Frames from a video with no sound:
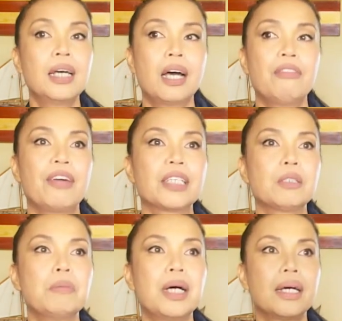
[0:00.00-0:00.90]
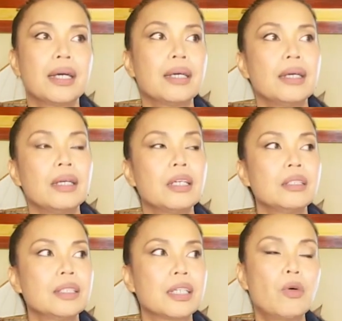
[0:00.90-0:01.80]
affects
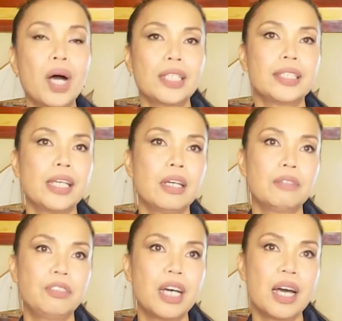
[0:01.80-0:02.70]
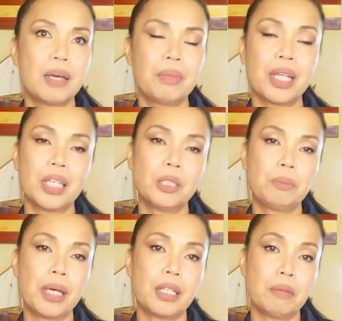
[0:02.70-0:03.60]
the quality of time that I
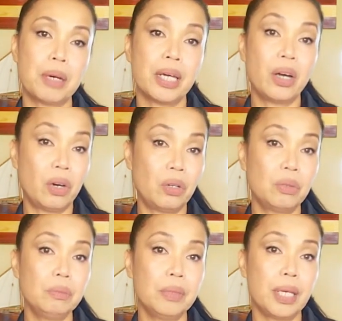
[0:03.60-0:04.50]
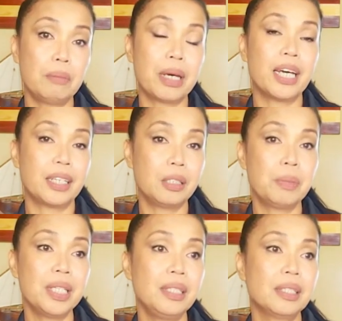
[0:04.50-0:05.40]
spend in my home and my
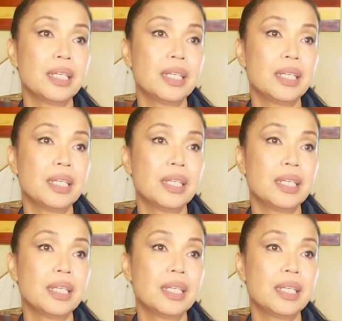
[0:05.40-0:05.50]
husband.